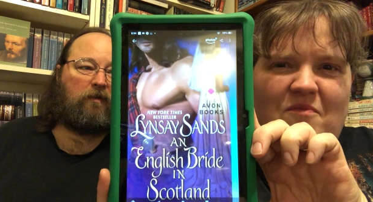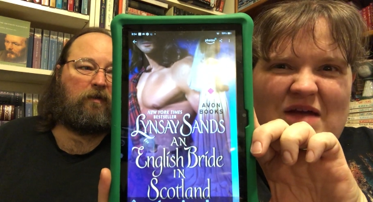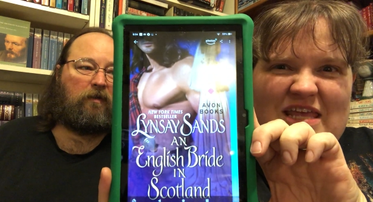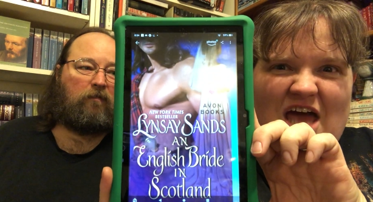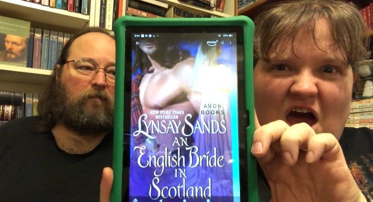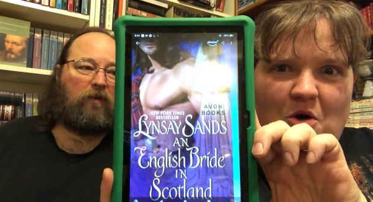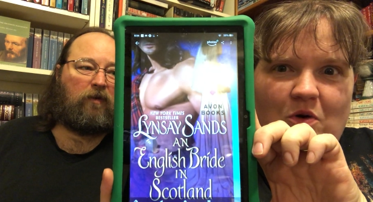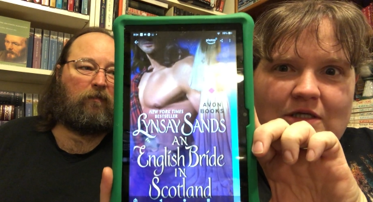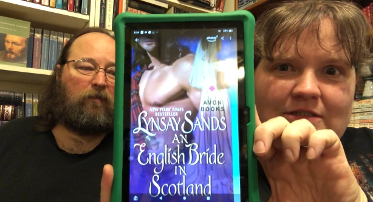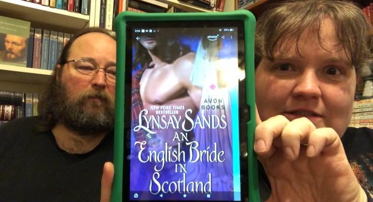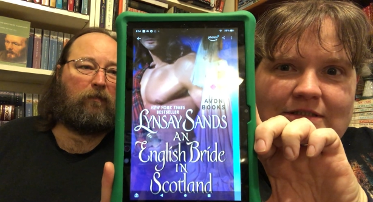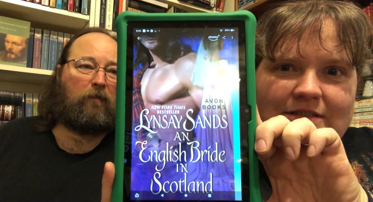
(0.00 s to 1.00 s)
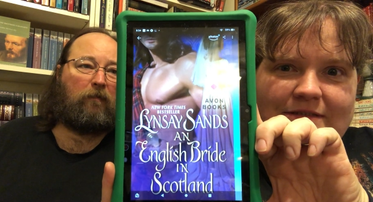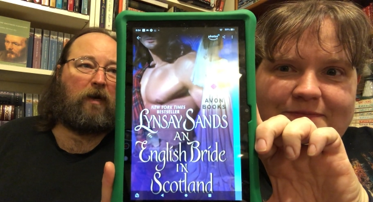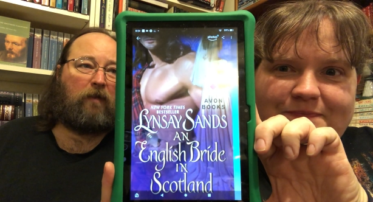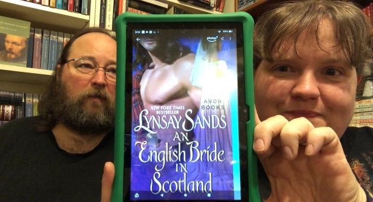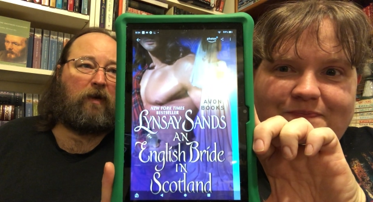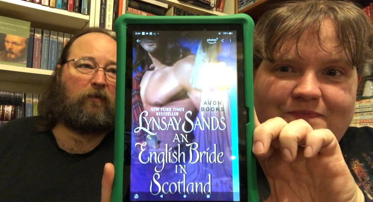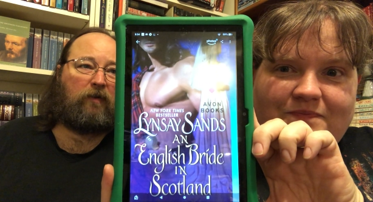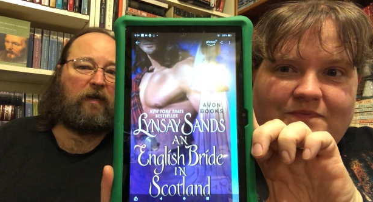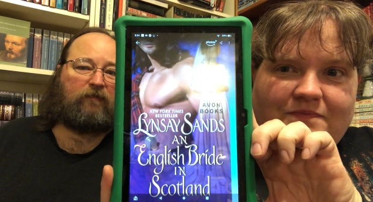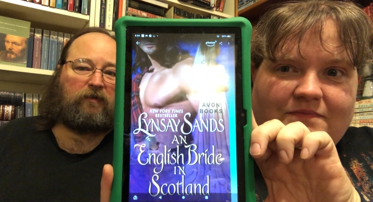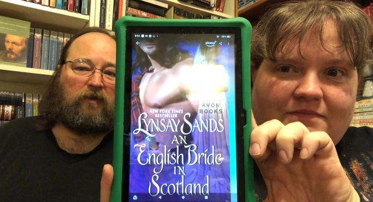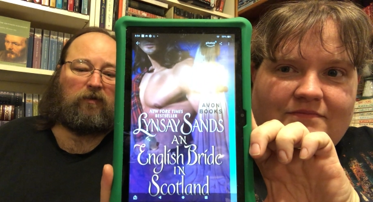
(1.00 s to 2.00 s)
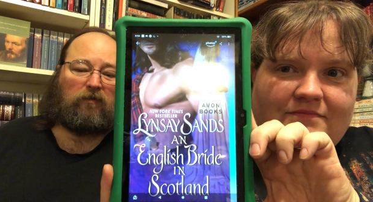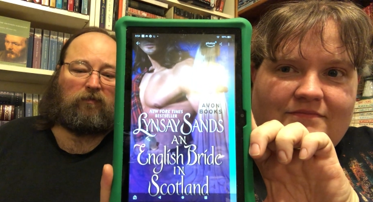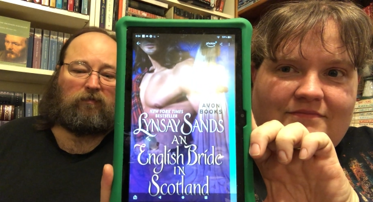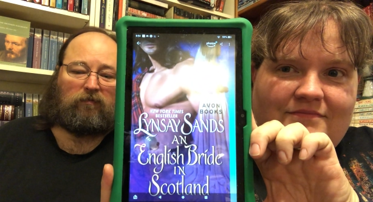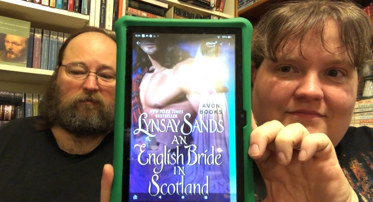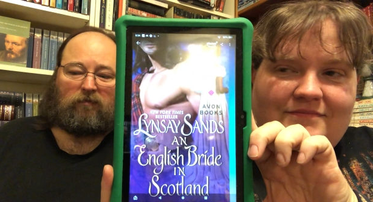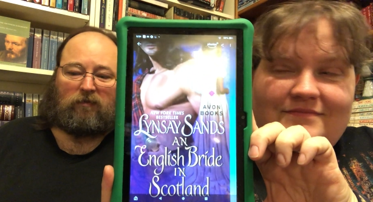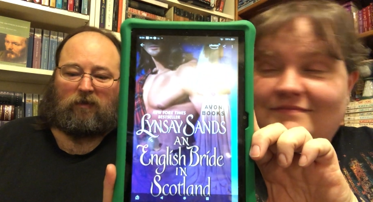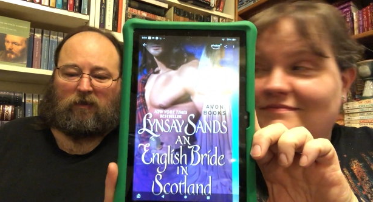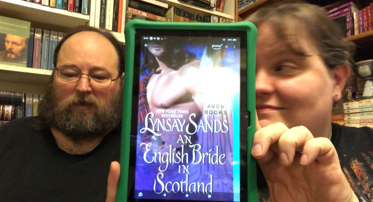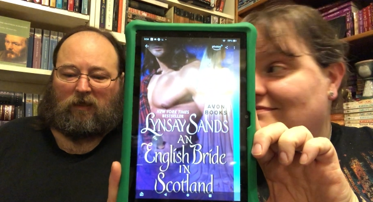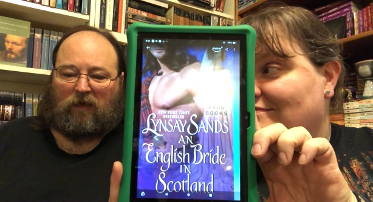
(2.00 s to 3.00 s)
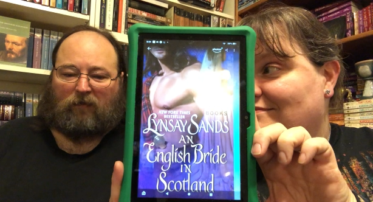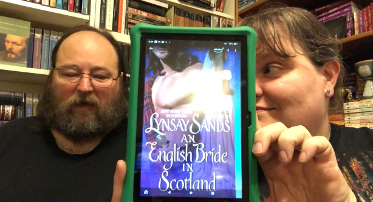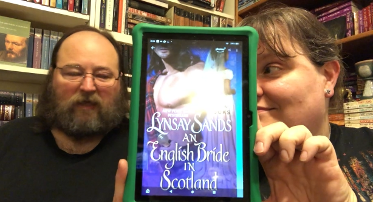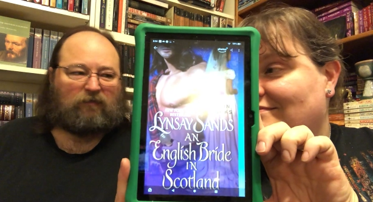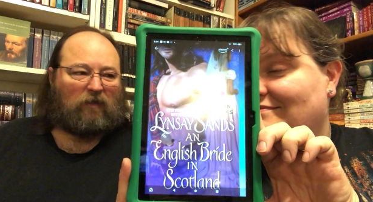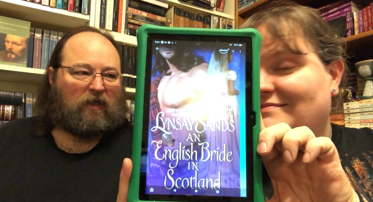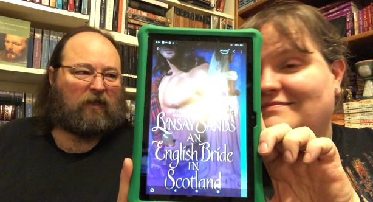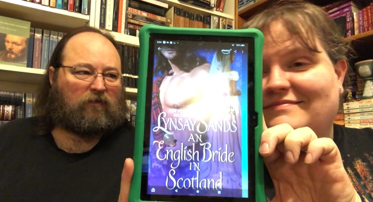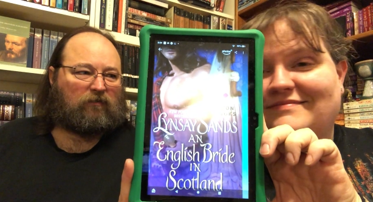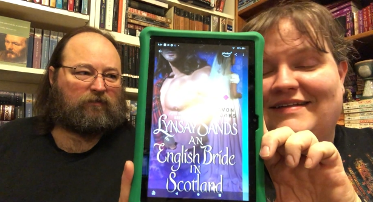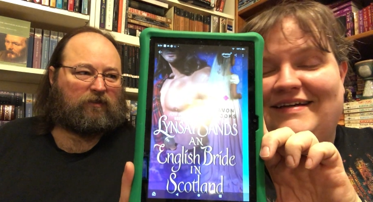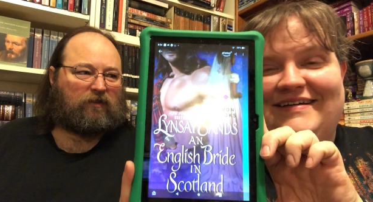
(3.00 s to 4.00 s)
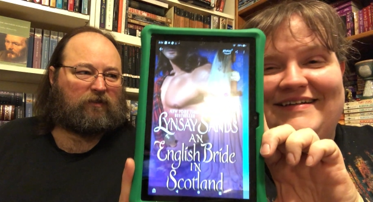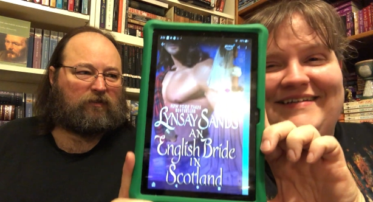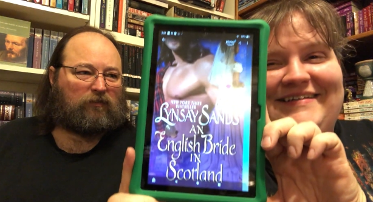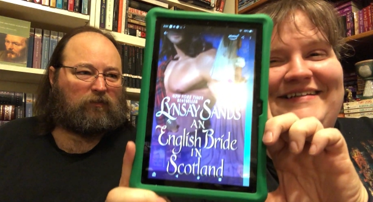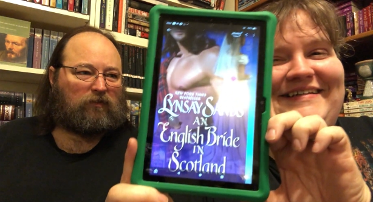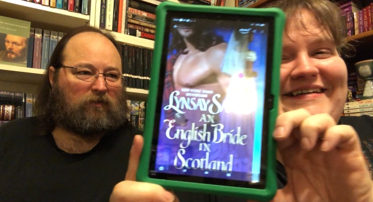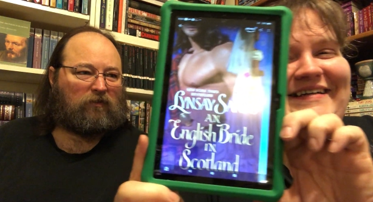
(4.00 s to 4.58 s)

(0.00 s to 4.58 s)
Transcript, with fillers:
Speaker 1: me too. But but but mine mine would have to go, like past my ankles, and it just wouldn't